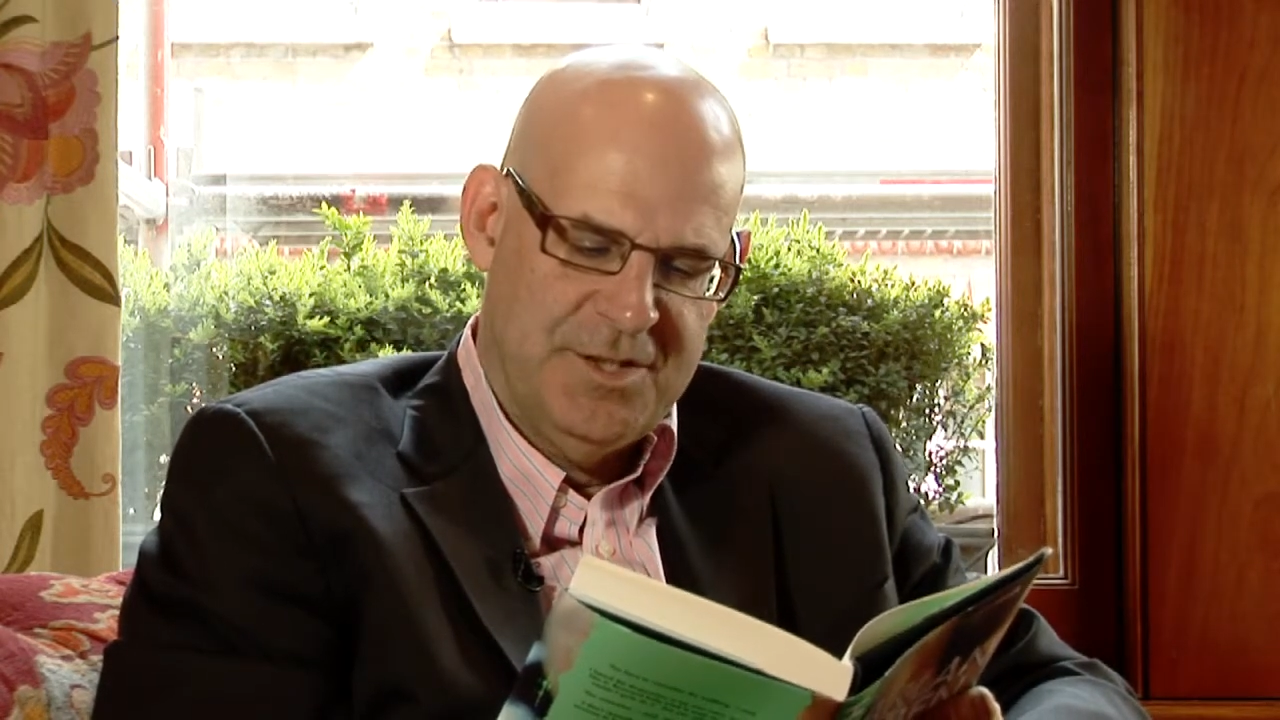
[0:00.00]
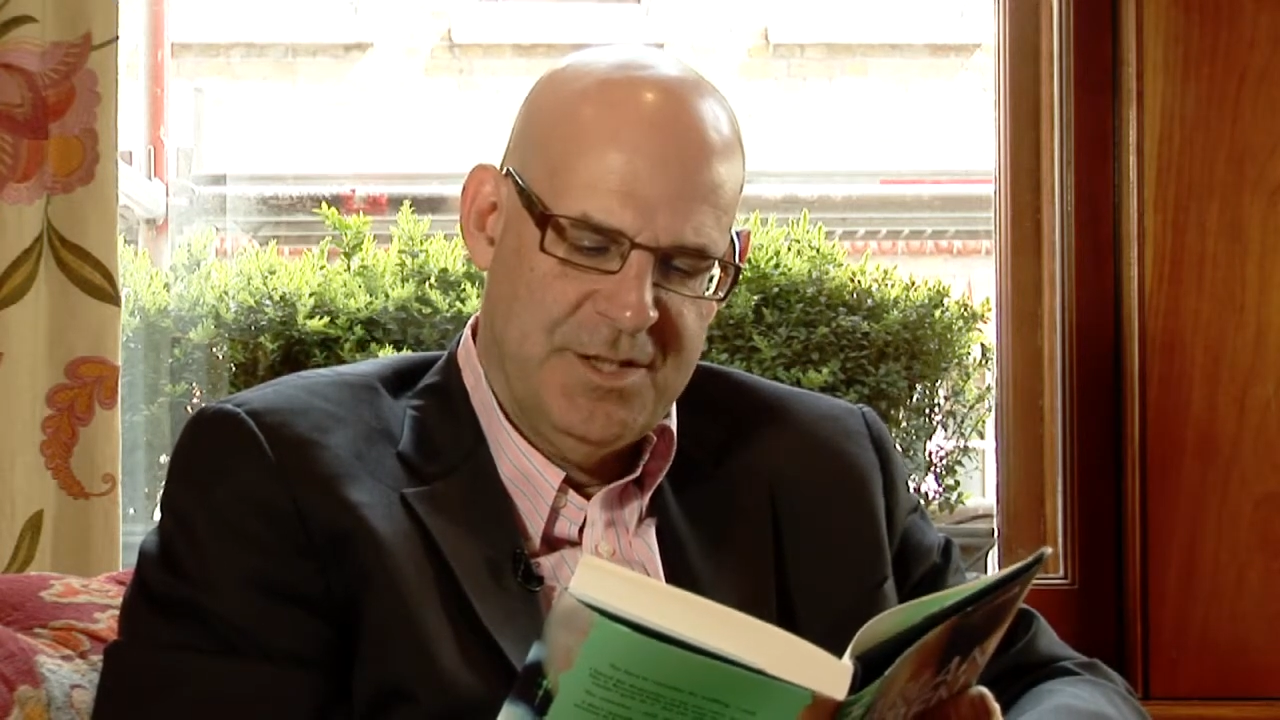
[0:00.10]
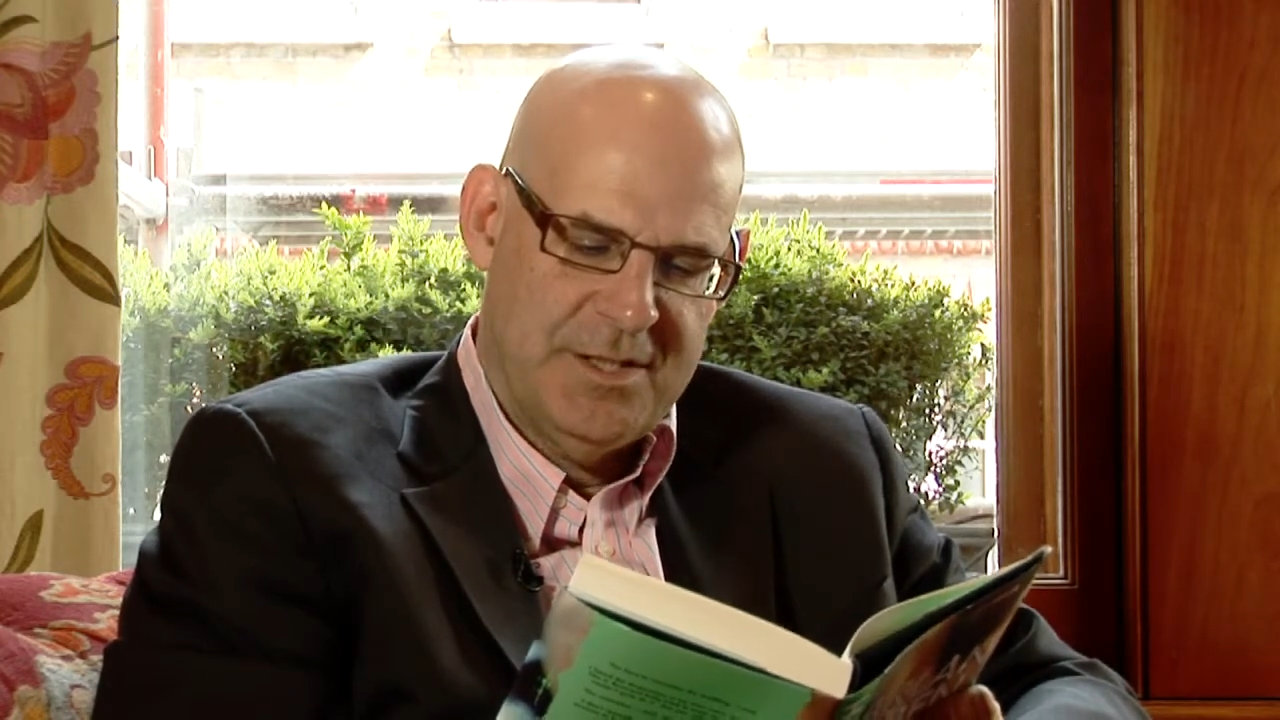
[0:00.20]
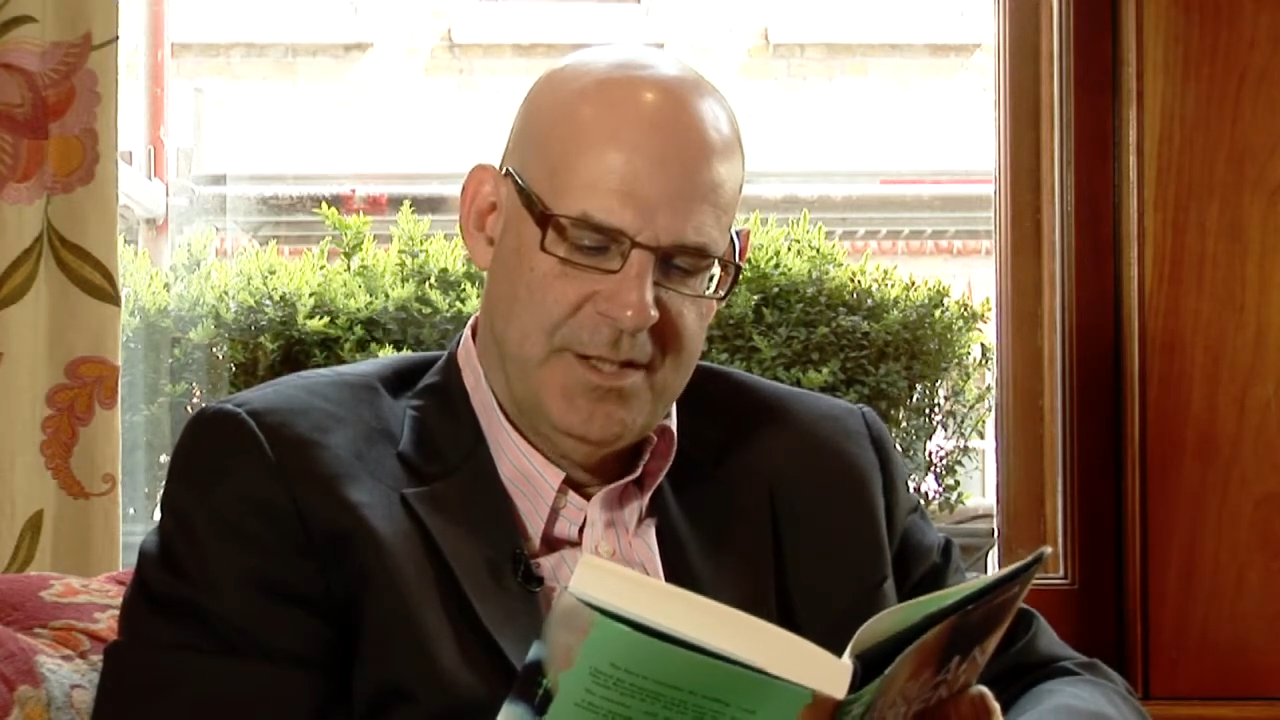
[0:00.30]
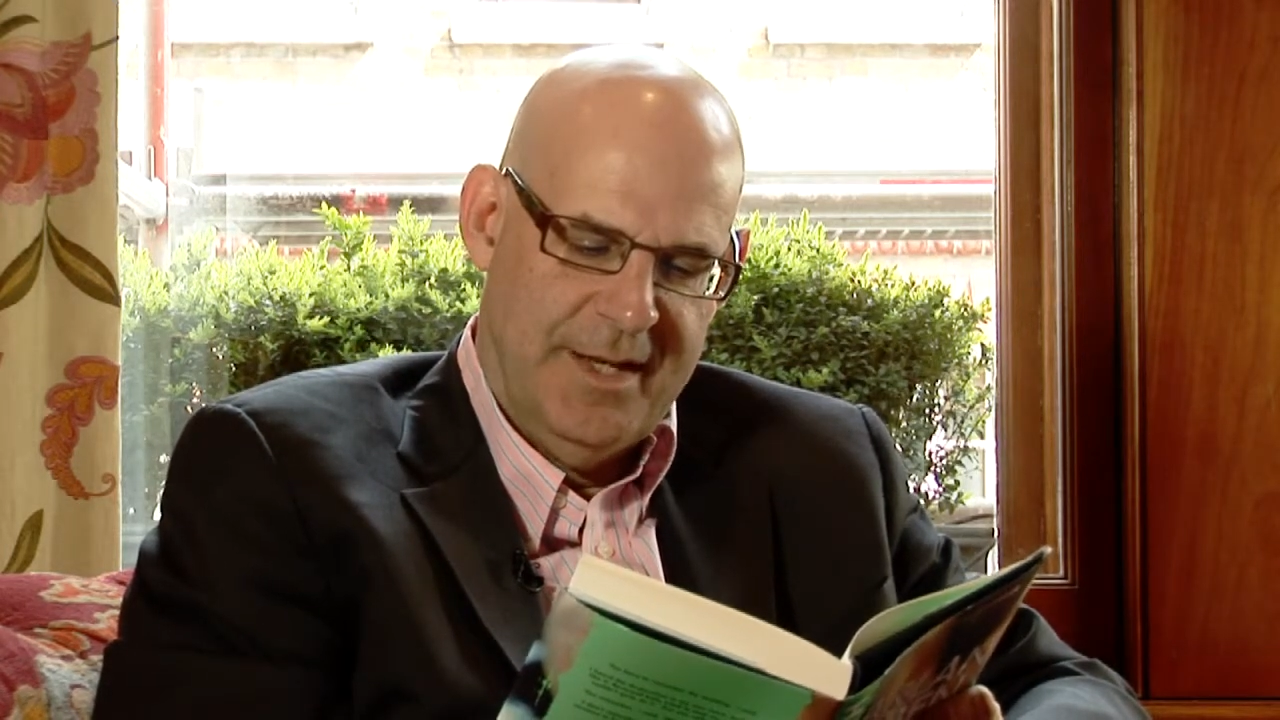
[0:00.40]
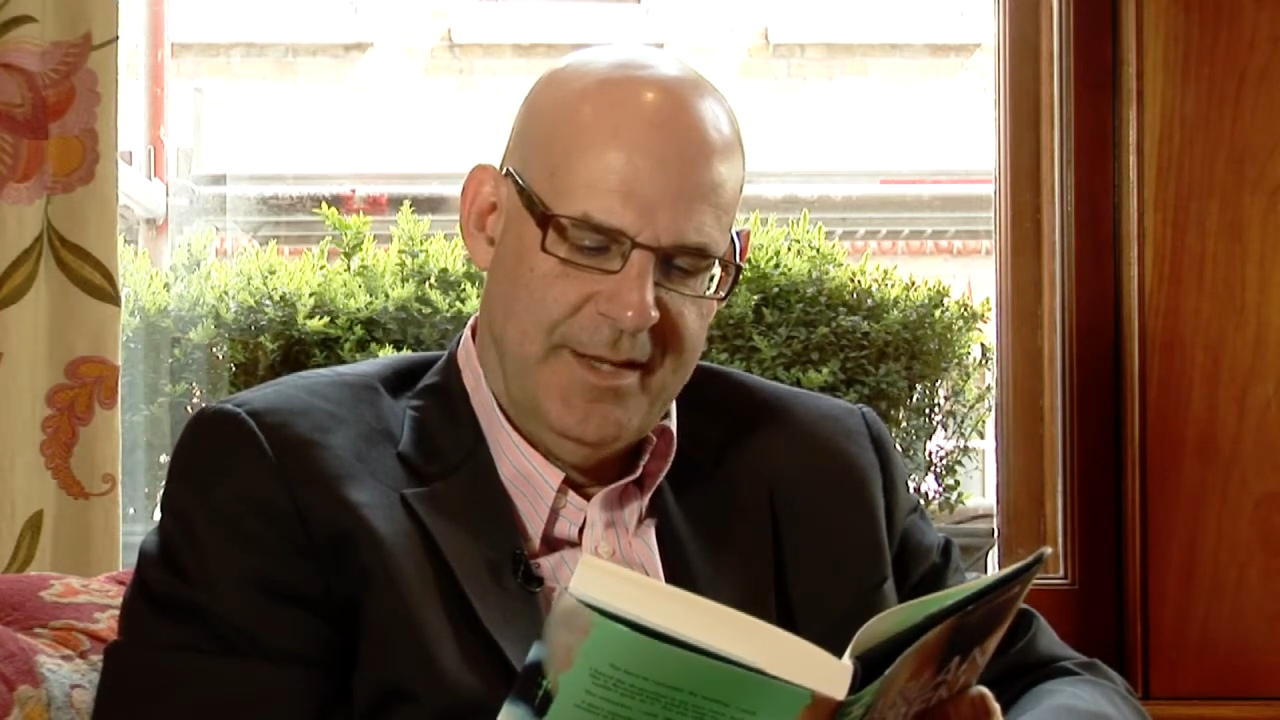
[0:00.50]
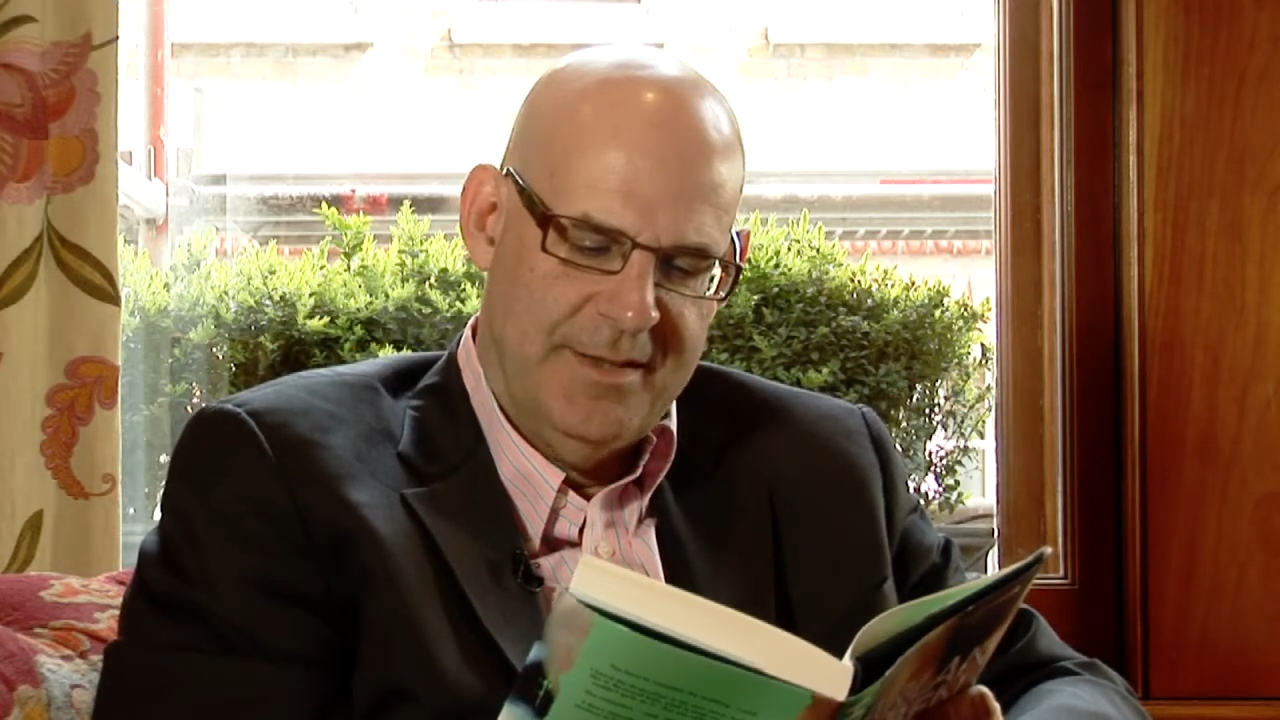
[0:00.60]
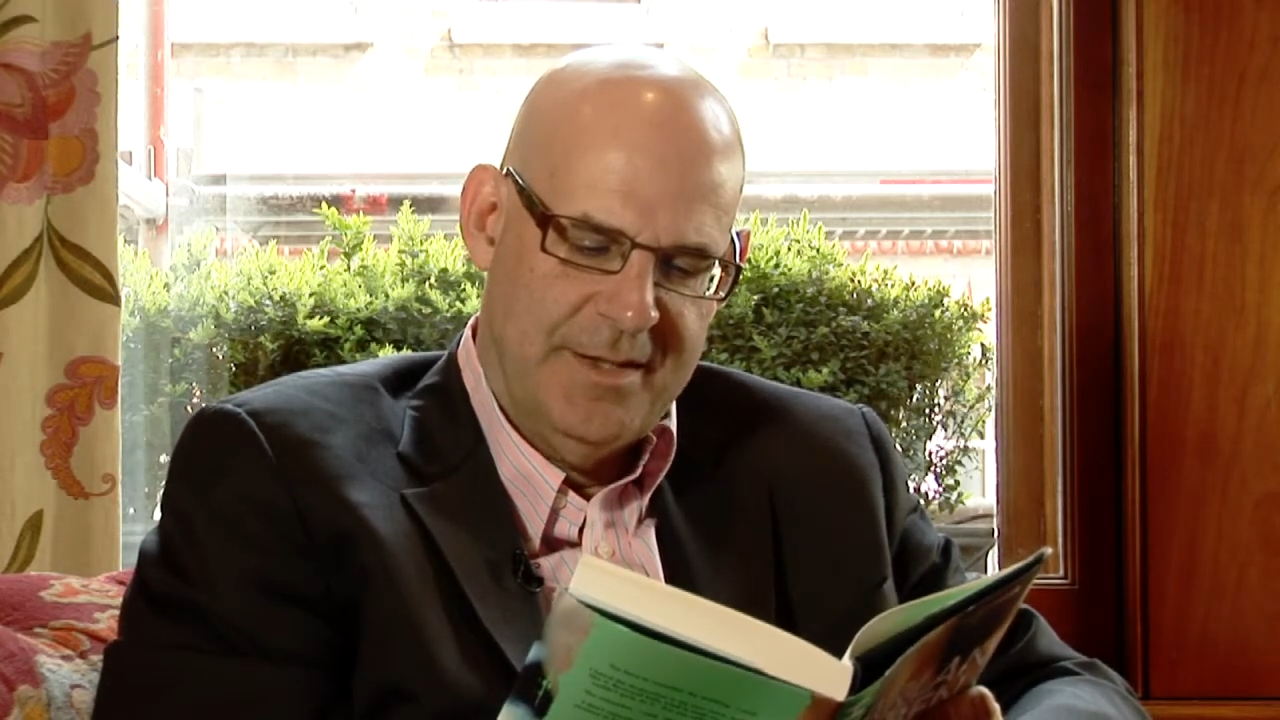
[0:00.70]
just like